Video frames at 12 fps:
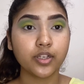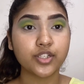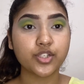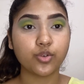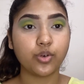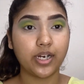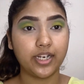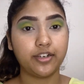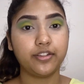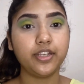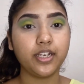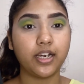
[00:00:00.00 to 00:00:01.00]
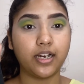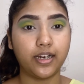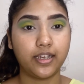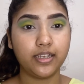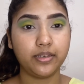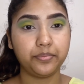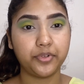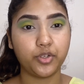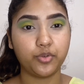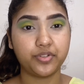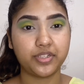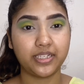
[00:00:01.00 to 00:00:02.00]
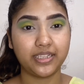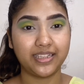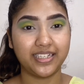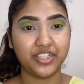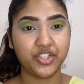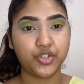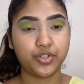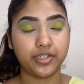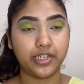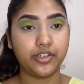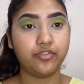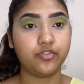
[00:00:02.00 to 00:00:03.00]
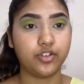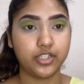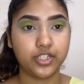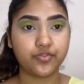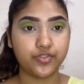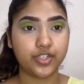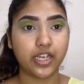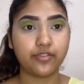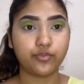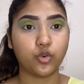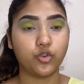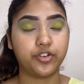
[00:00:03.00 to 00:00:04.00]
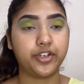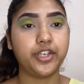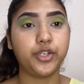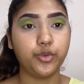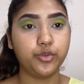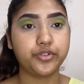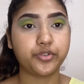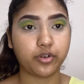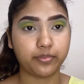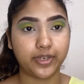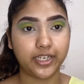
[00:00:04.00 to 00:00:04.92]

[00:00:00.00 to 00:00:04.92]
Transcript: So under the eye, I'm using this shade first, which I have already used on my